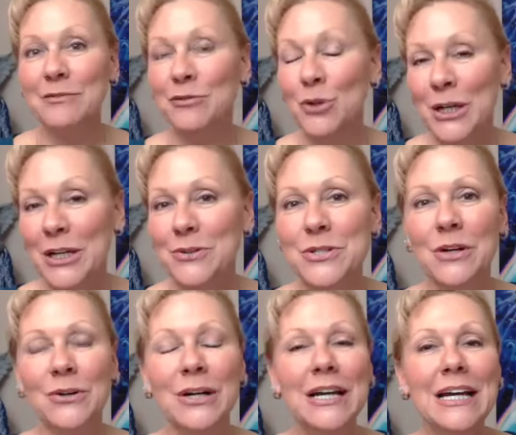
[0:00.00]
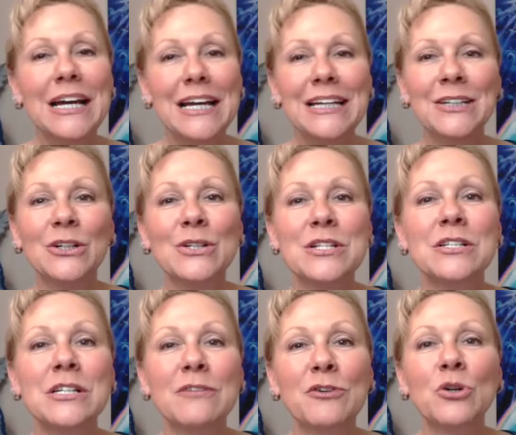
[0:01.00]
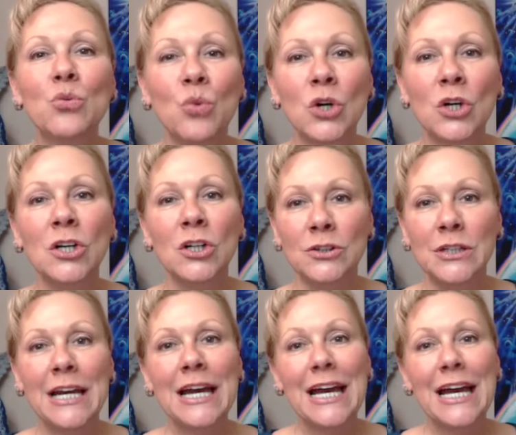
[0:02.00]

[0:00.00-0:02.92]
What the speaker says: for you. So, it's a different world.